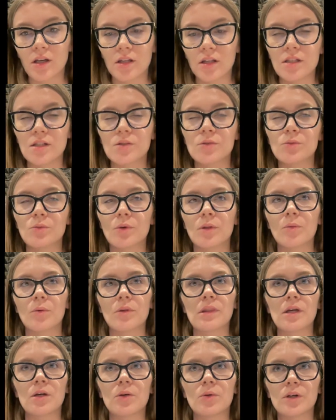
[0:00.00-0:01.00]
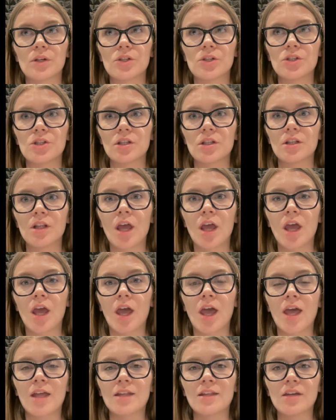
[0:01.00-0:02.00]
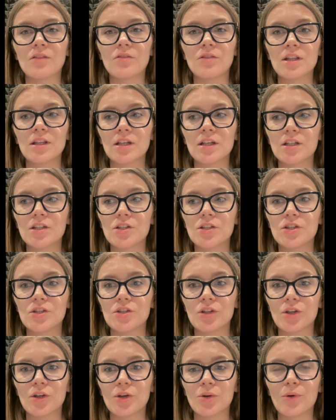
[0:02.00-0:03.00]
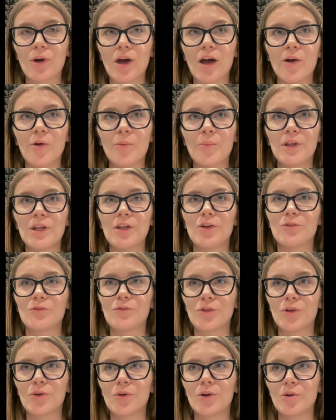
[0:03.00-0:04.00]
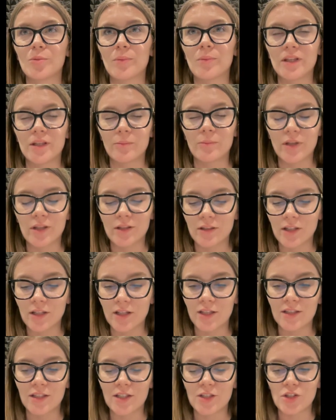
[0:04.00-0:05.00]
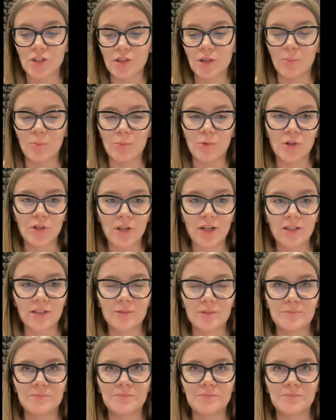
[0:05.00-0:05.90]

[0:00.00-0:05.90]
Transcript: this one with a question, and I would like to know how many of you are building a digital product.